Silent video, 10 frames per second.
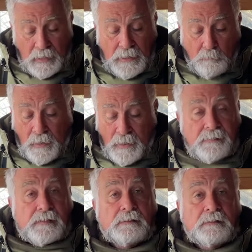
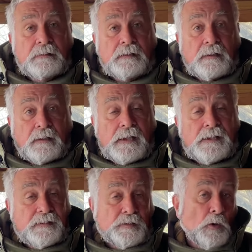Lightweight,
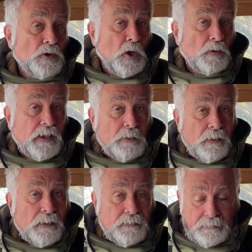easy to go on holiday
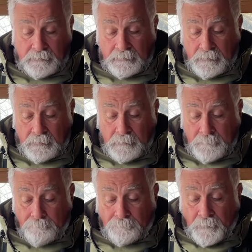with,
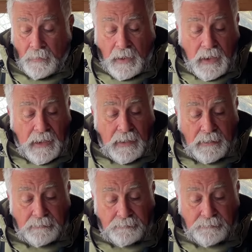
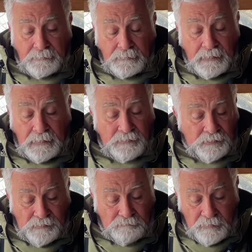and it
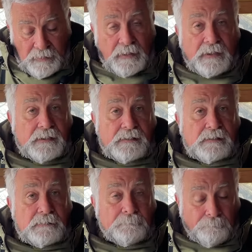just really
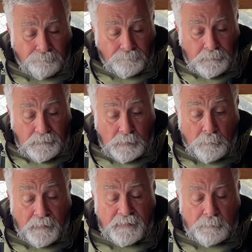is
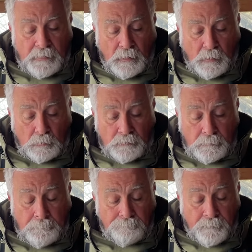something to behold.
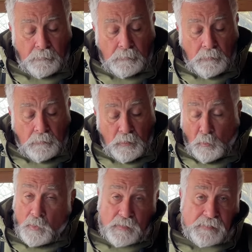The
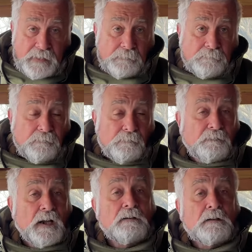quality,
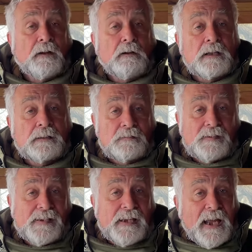very, very little
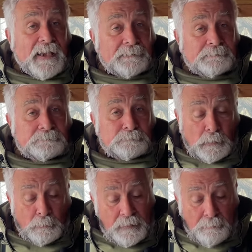CA,
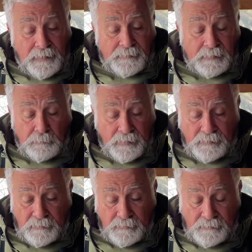probably the best in the
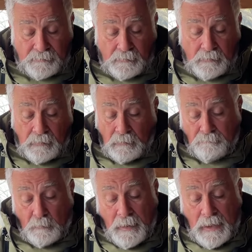business. And
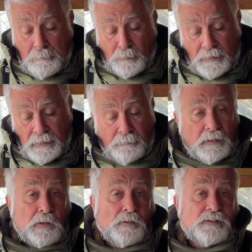for my money,
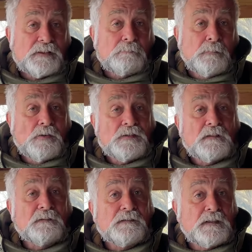having looked at most of
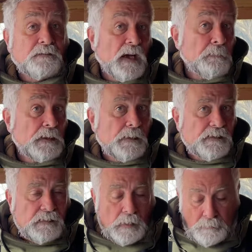55mm
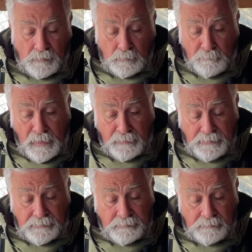scopes on the
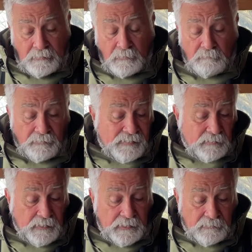market
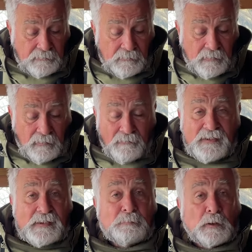recently,
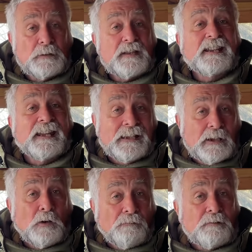this is probably the king
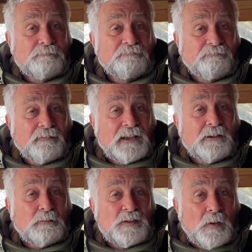of them,
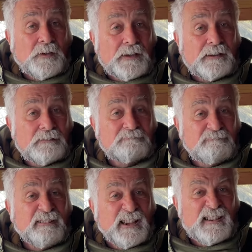if we're talking
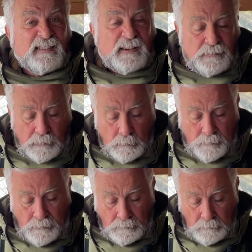realistic
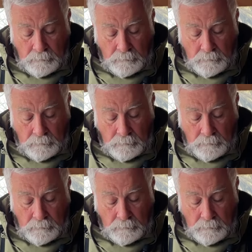terms.